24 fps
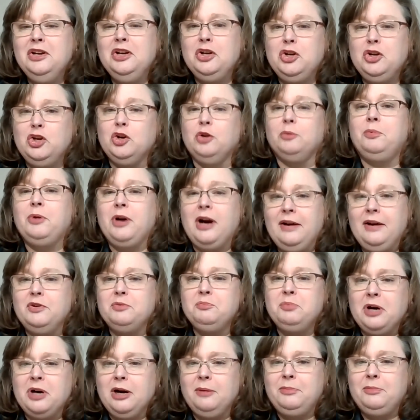your private
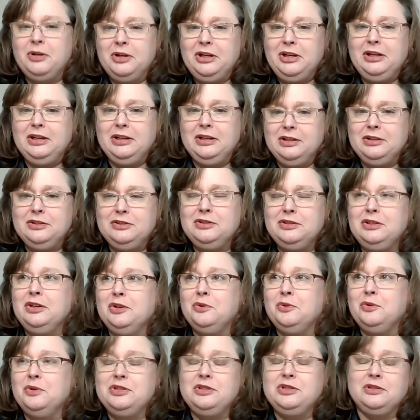property and it's
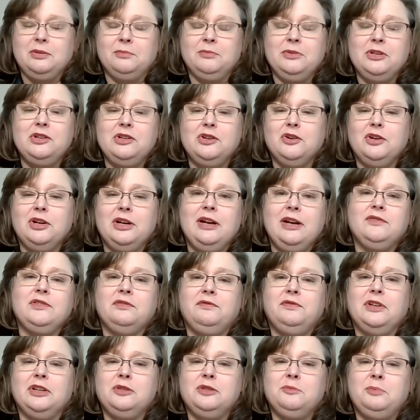something you're going to have to
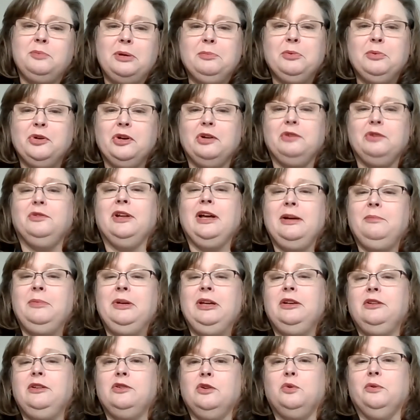fix," people don't like
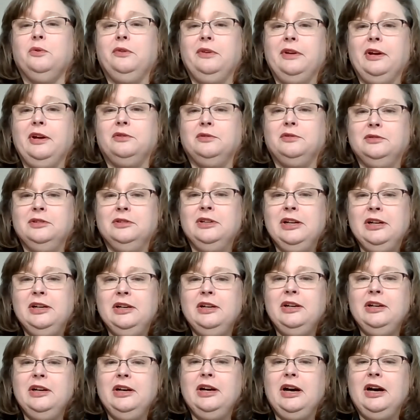being told no.
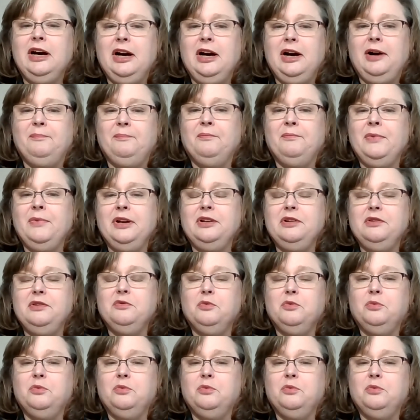But